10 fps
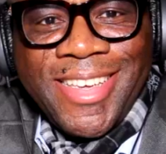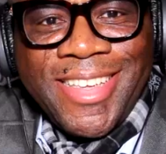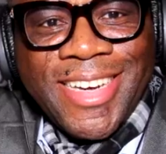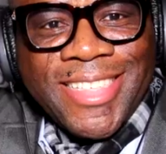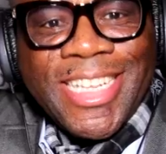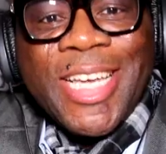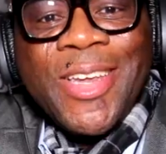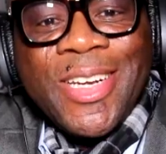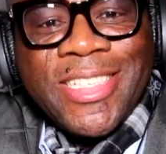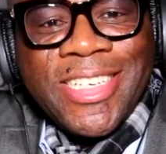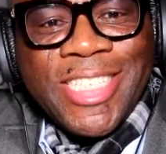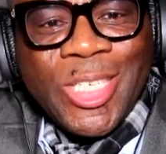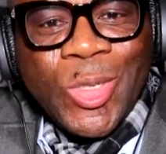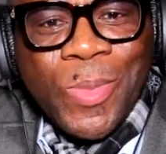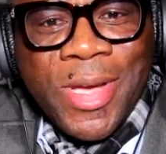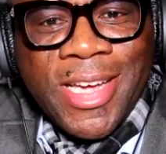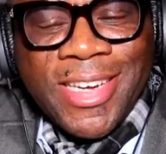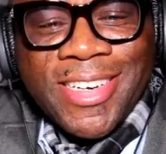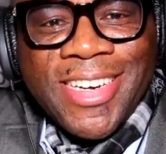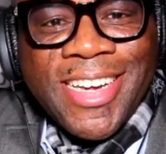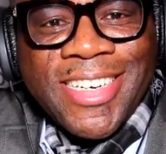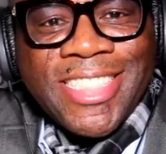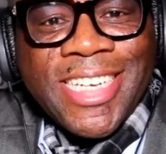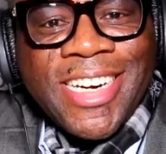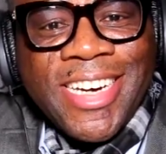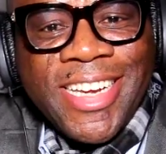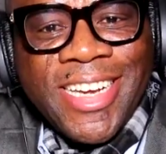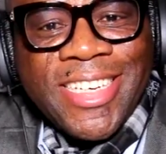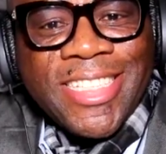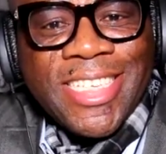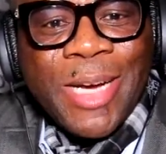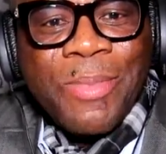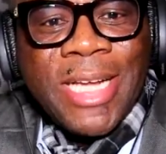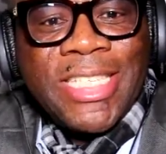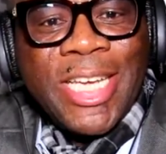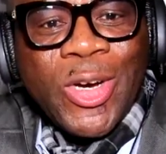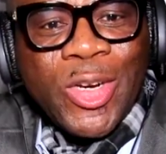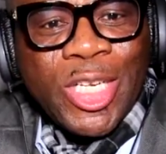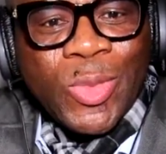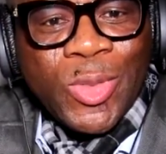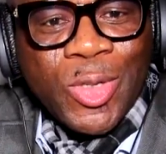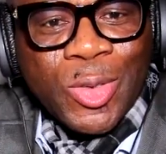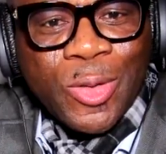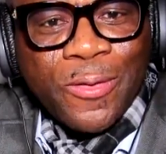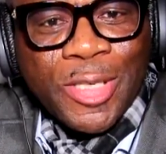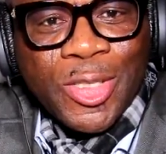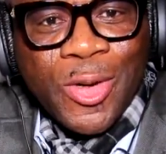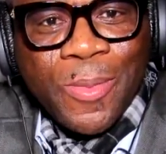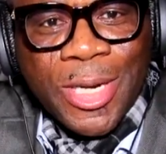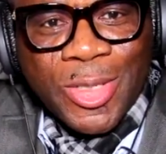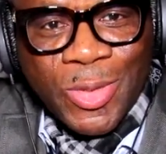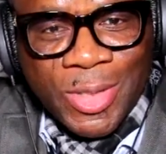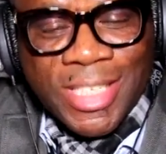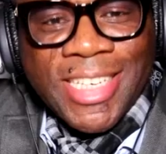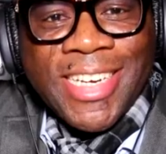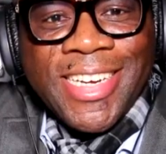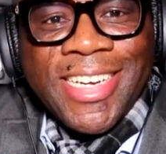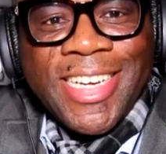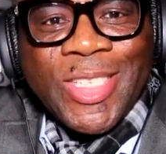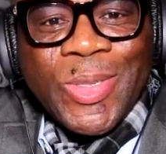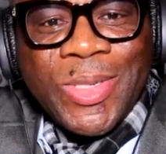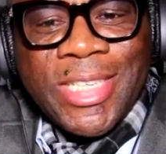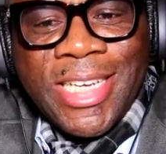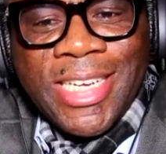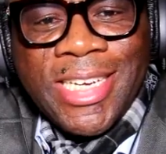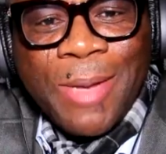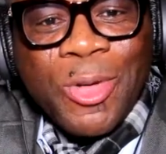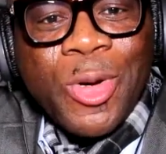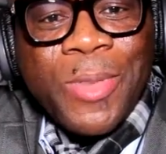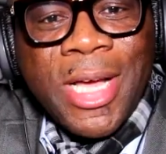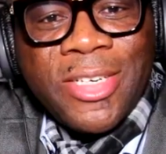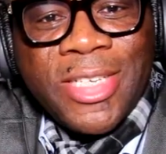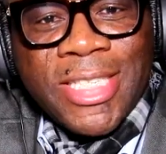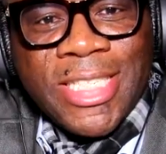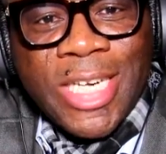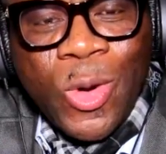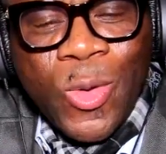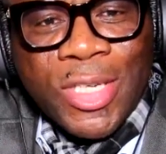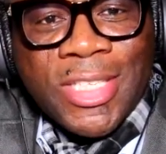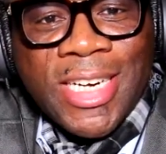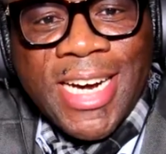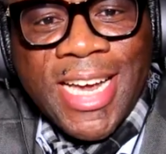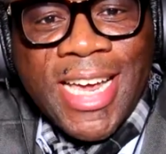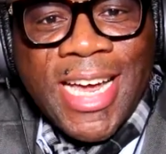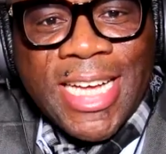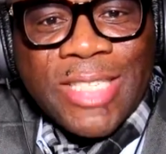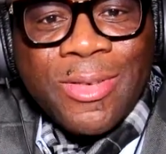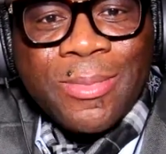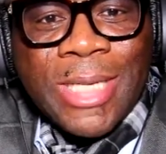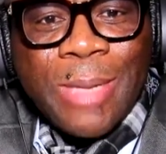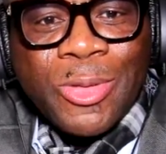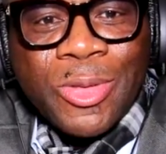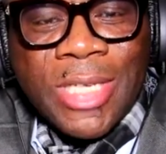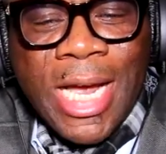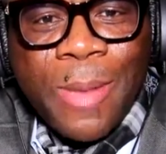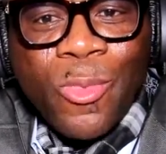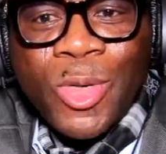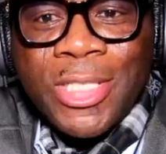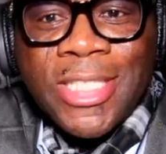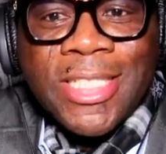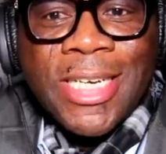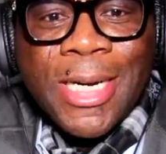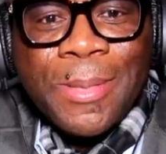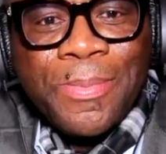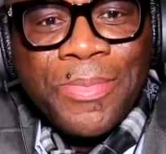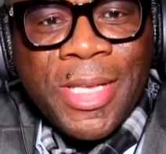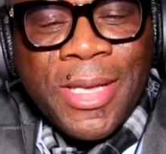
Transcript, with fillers: Yeah, thank you, ladies and gentlemen. The channel again is uh, my take on it with Dr. Victor Obasuyi. Today, I'm going to be addressing a question that I get asked from time to time, which is um,